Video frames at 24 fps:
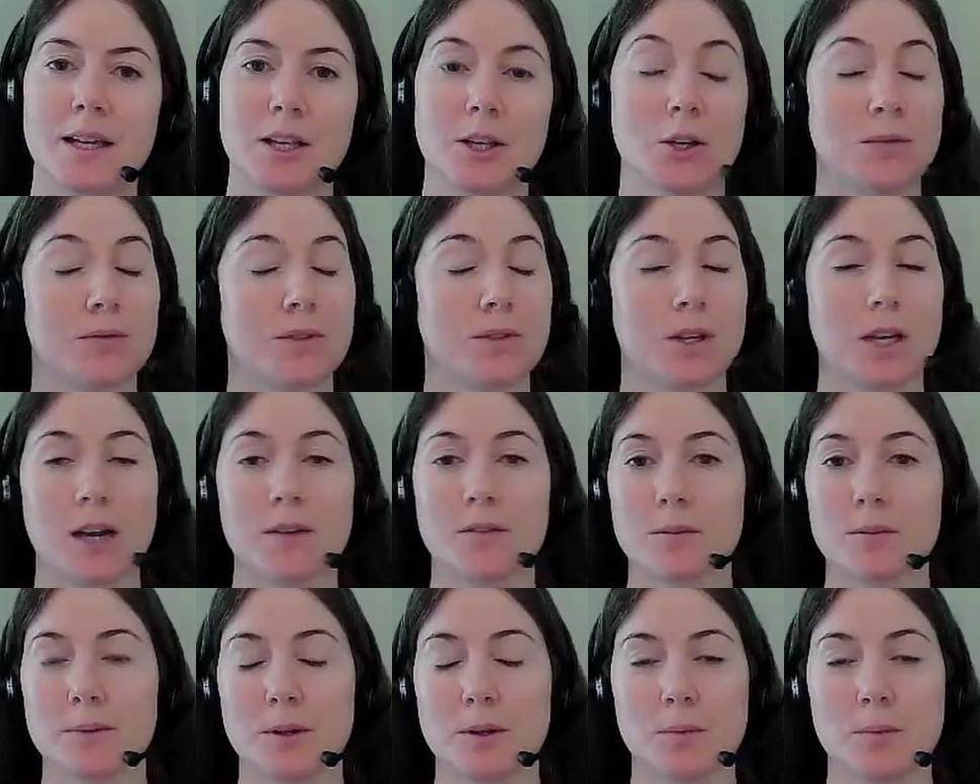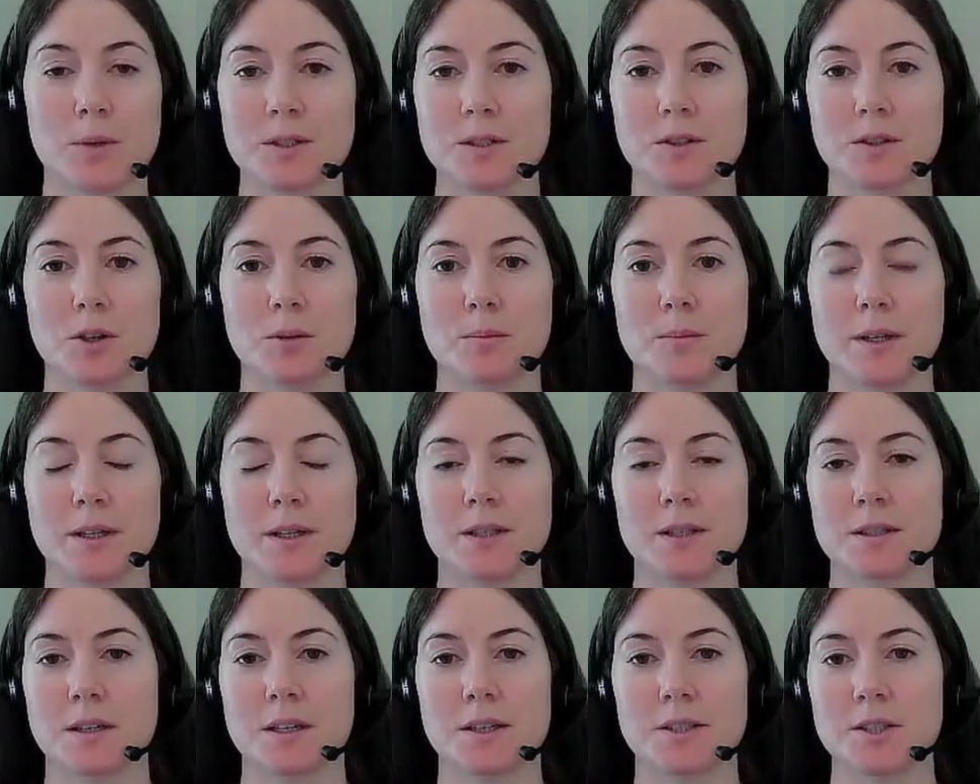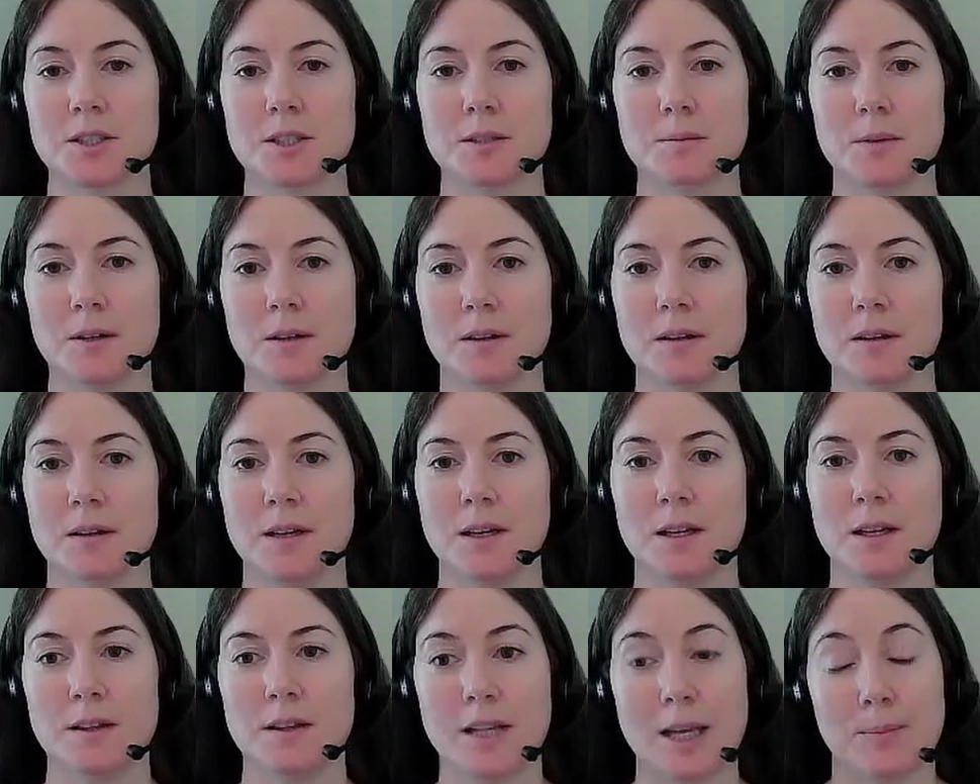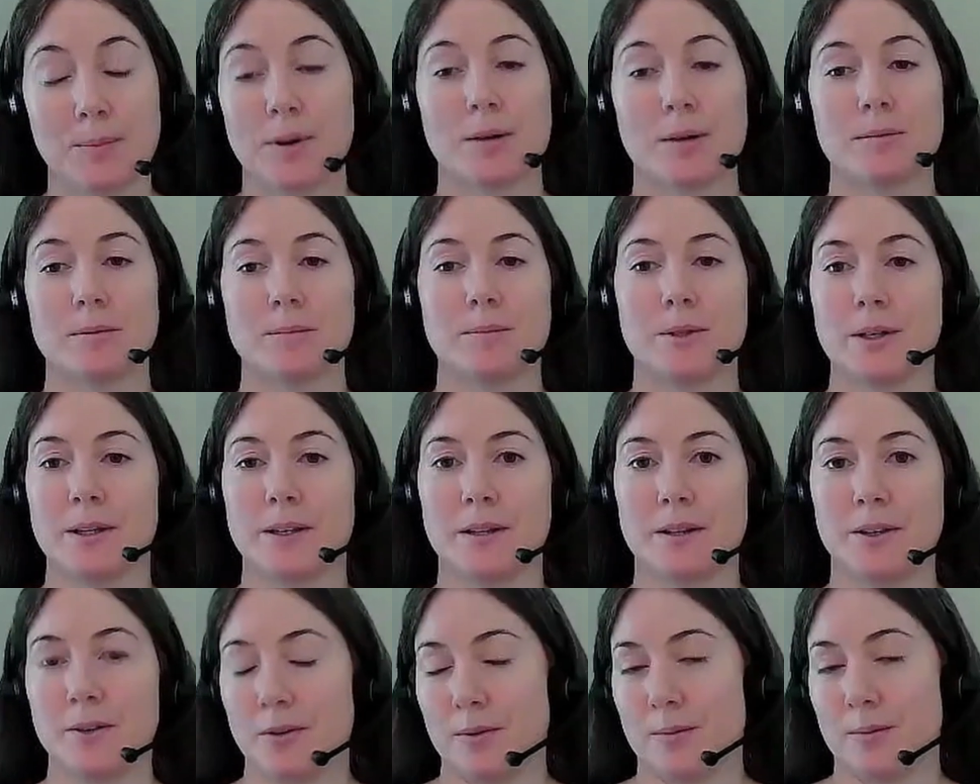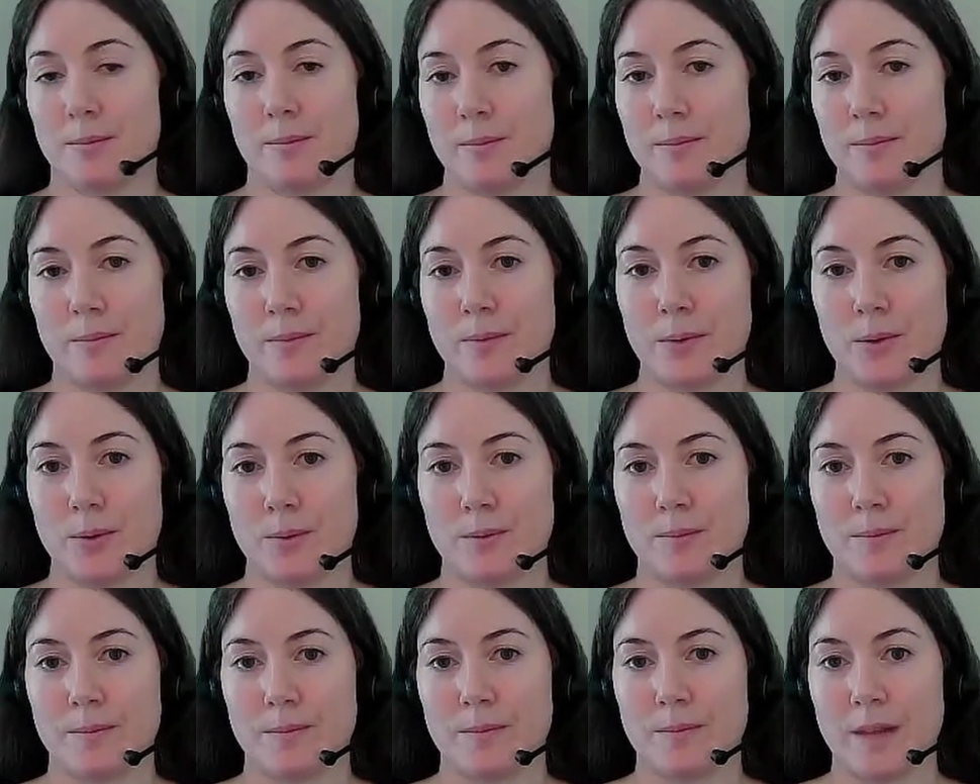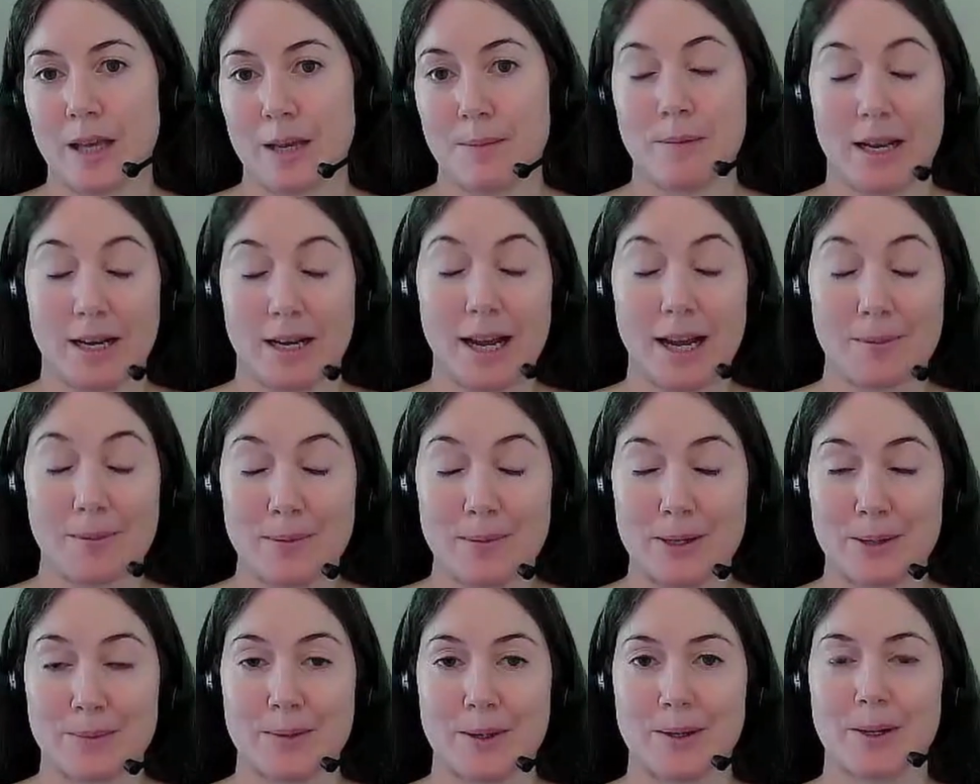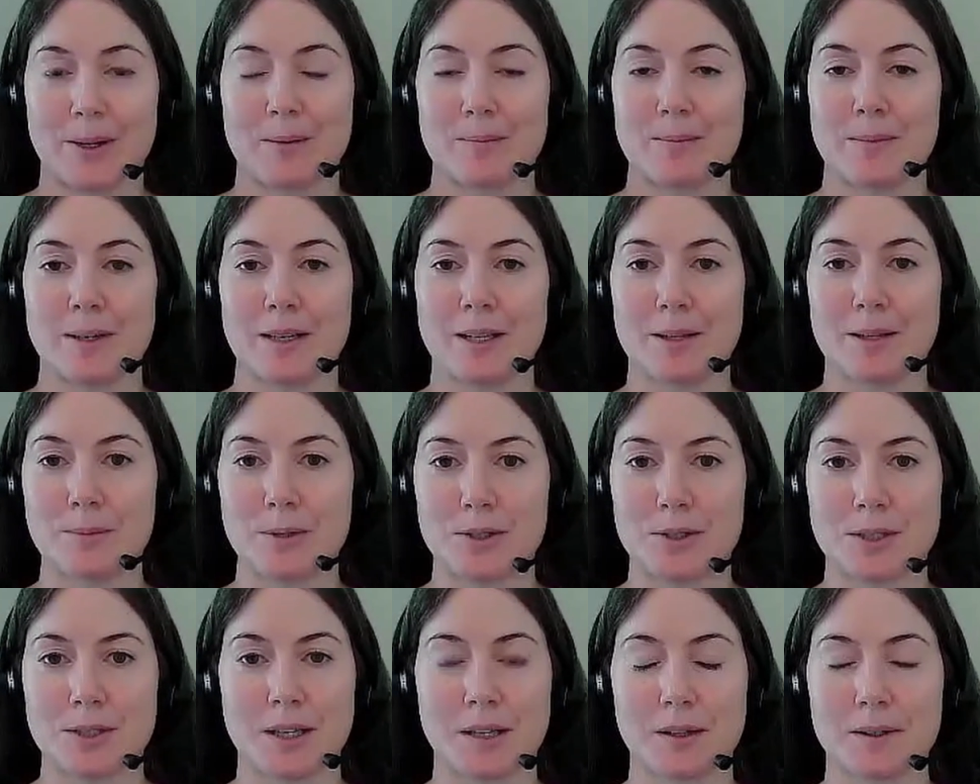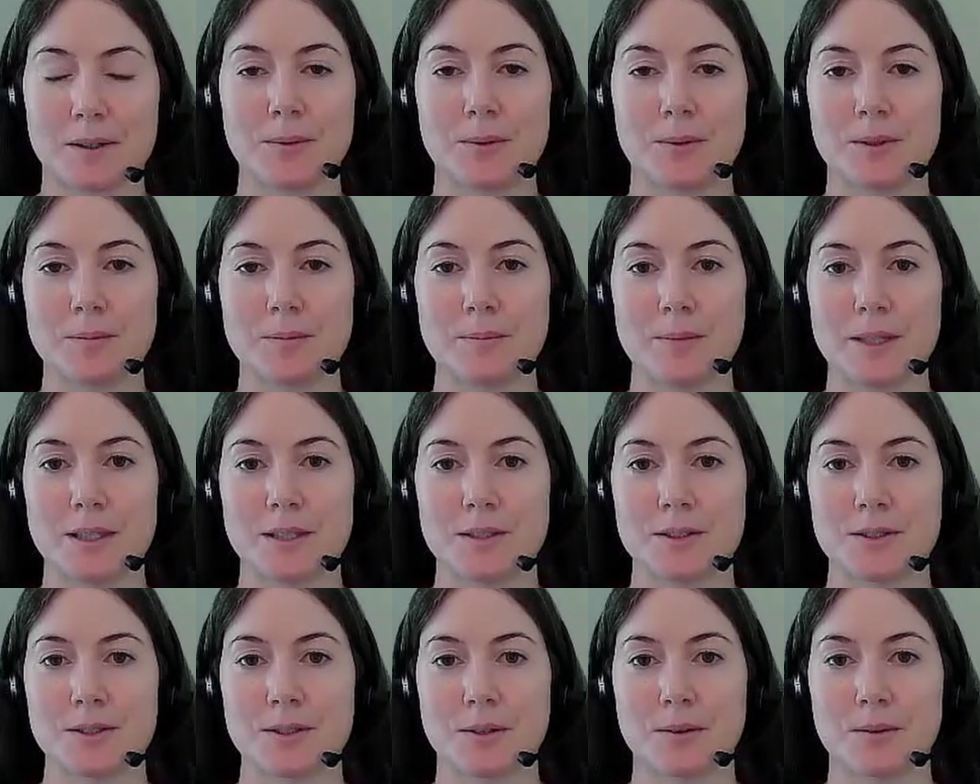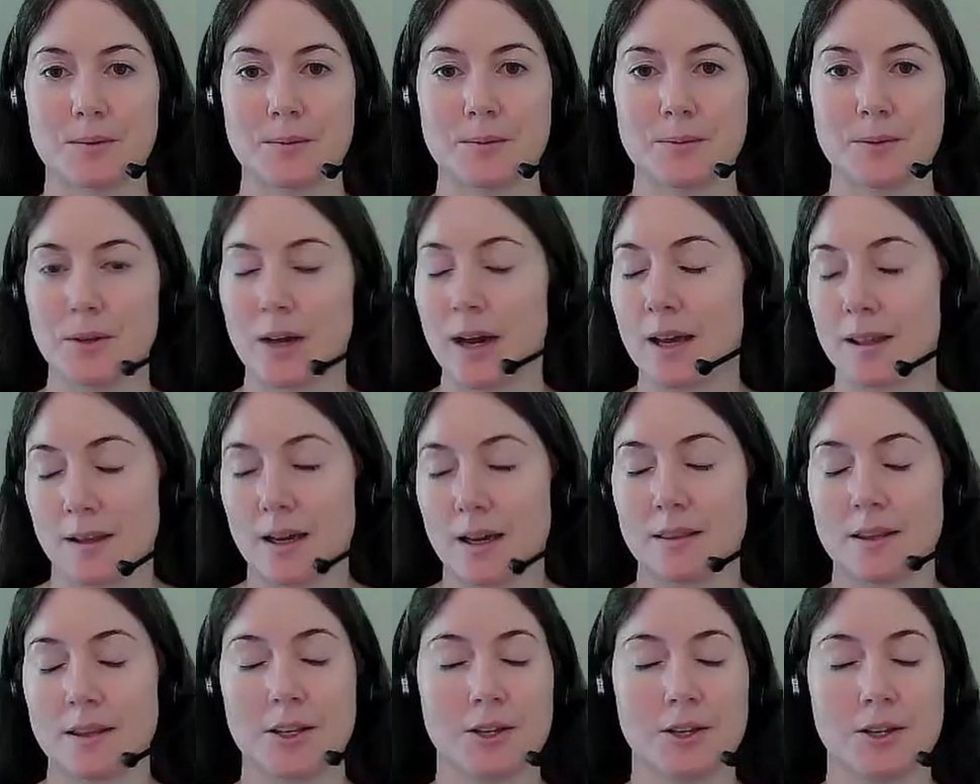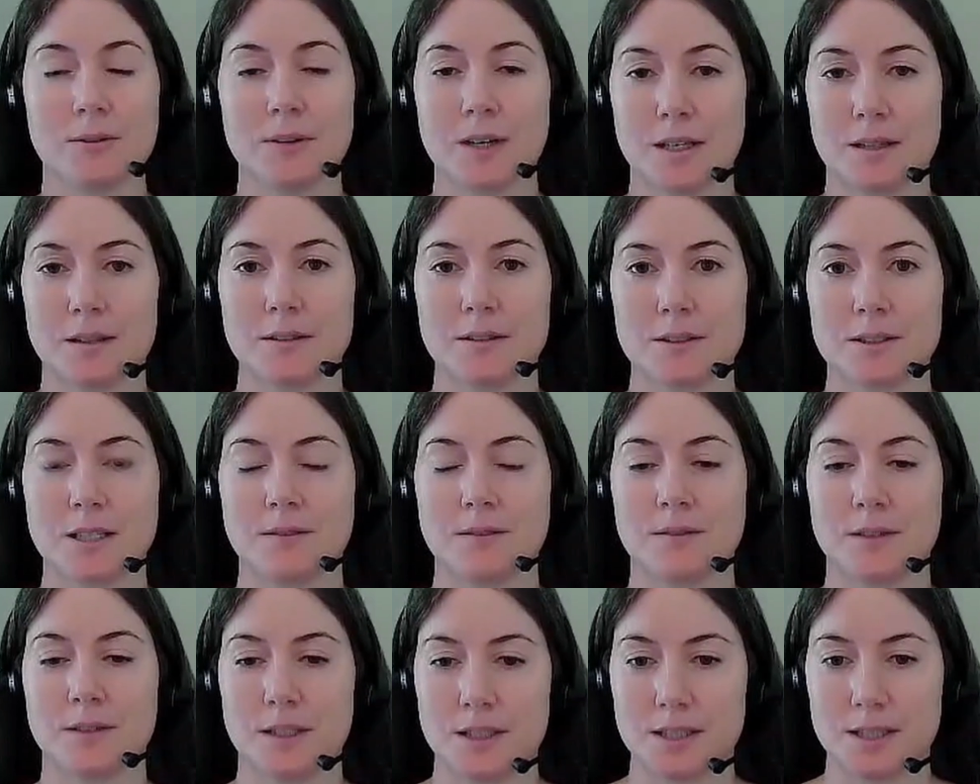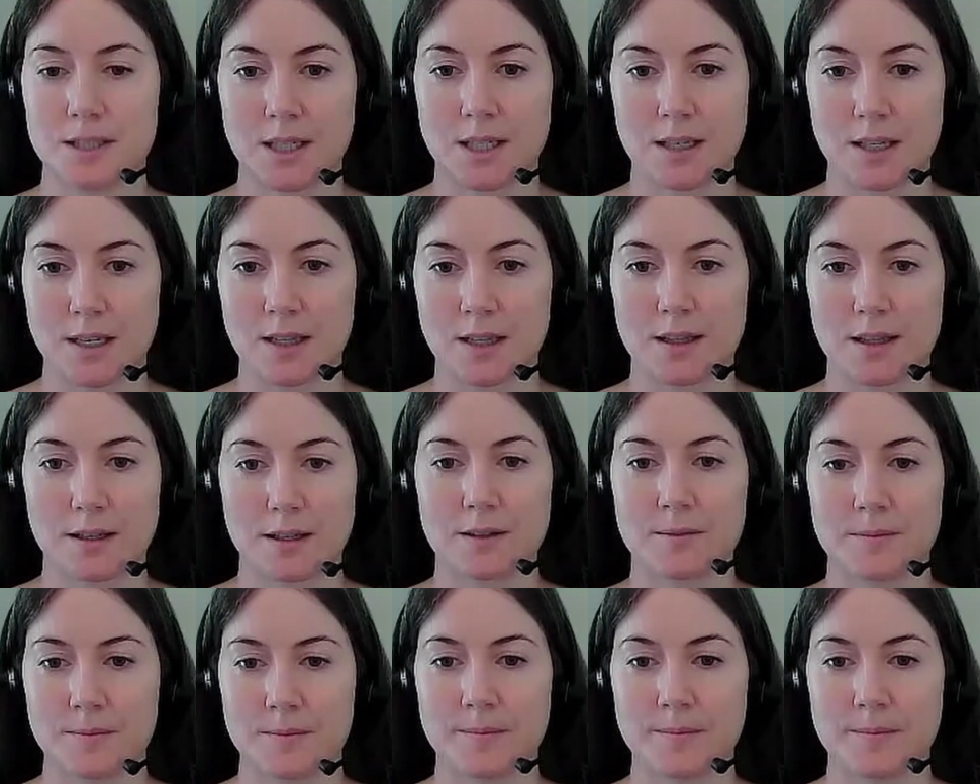if the government wasn't their biggest customer, they probably, they may not be a big company, most likely wouldn't be. So I think you're right. There's definitely a disconnect there.